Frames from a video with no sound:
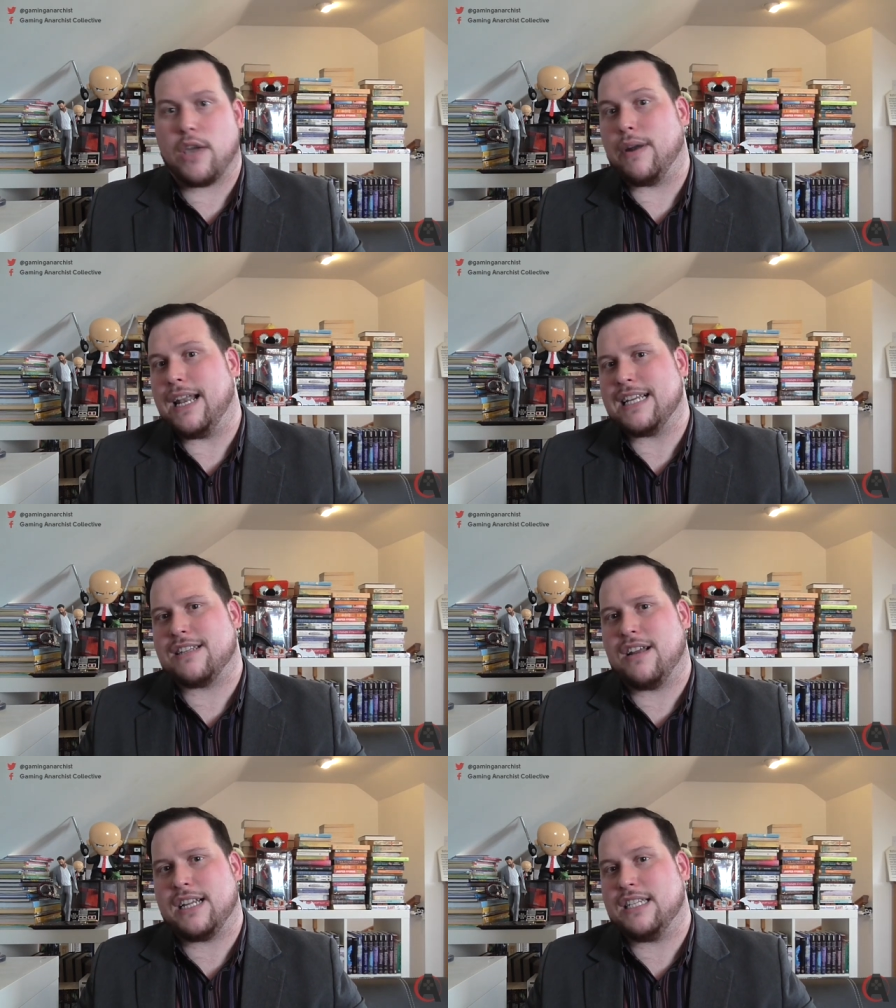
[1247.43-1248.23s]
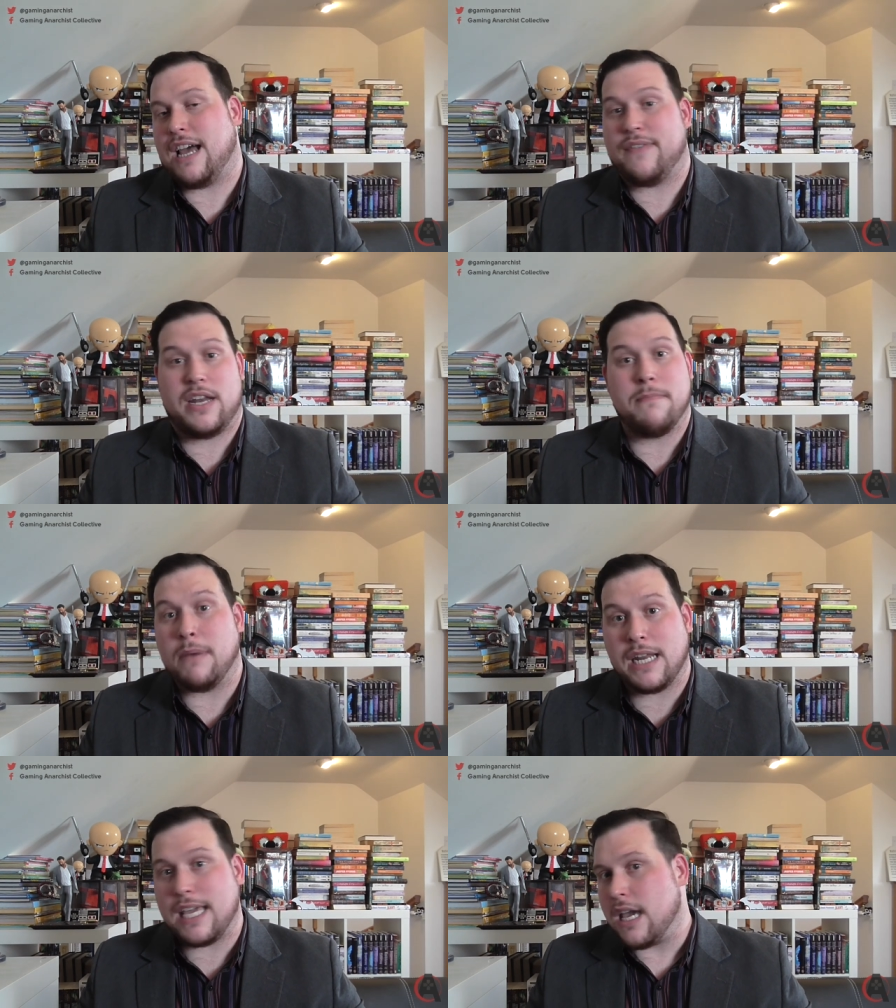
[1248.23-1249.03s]
you are less likely to have any
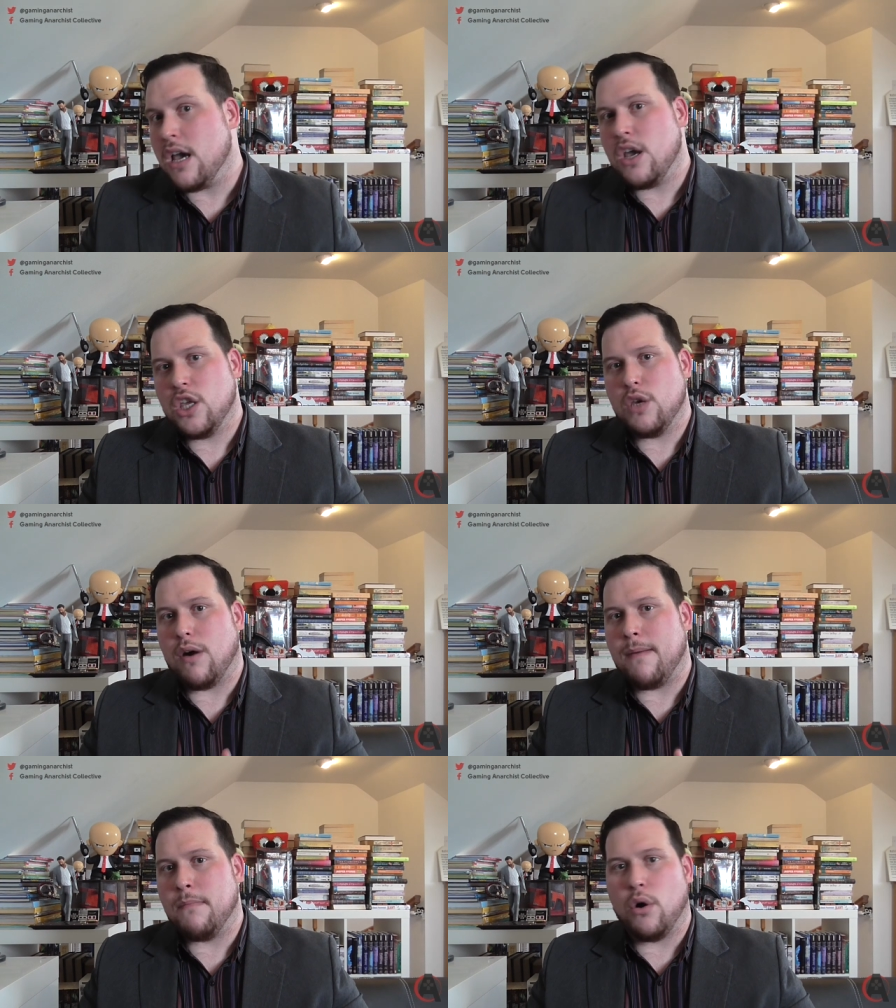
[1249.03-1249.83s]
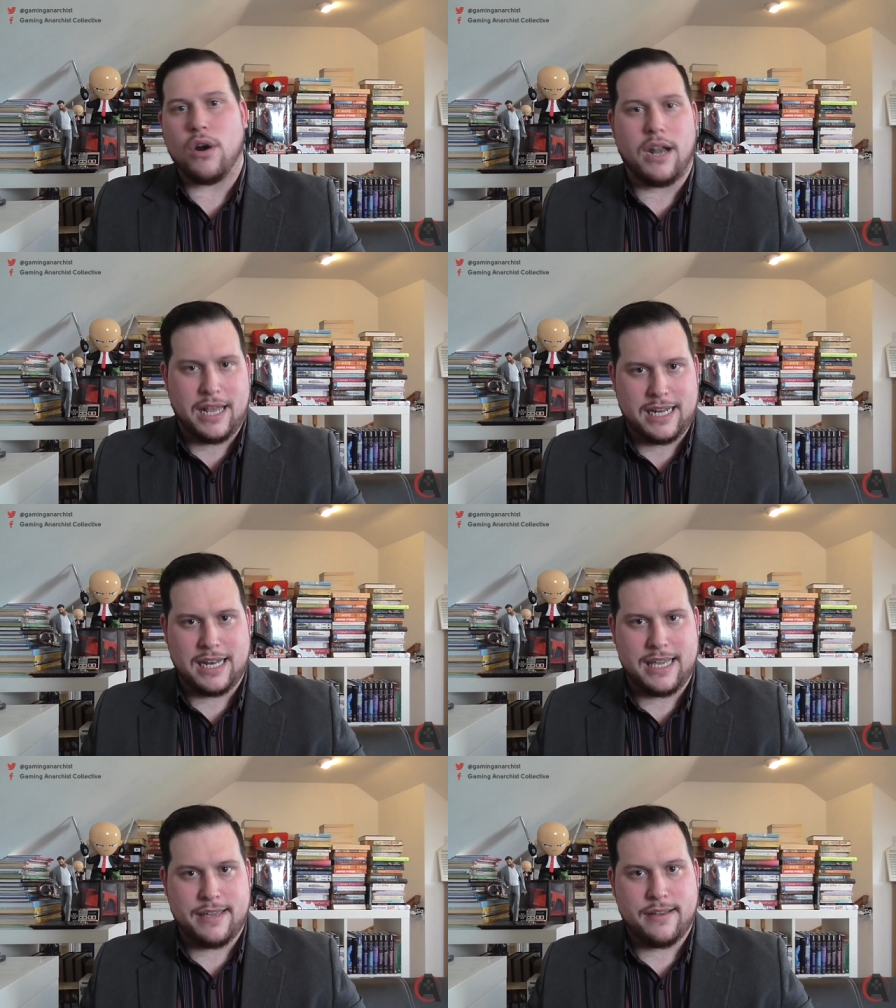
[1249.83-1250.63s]
money, you are more
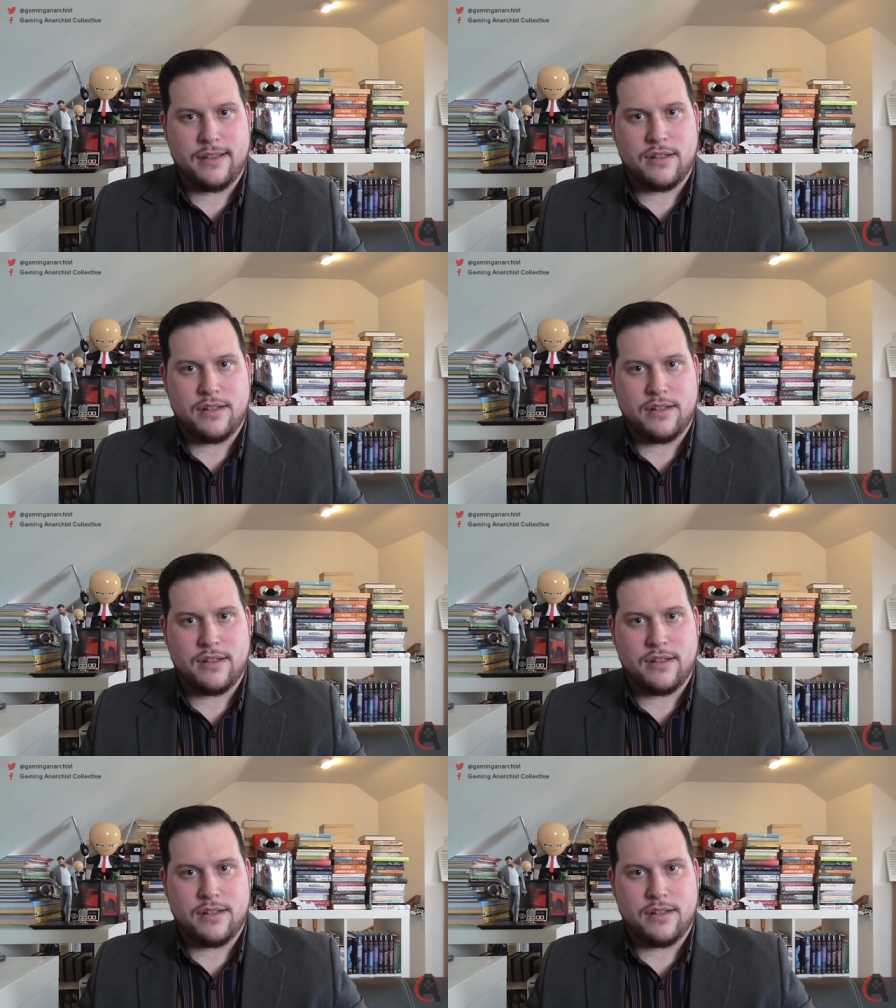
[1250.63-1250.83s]
likely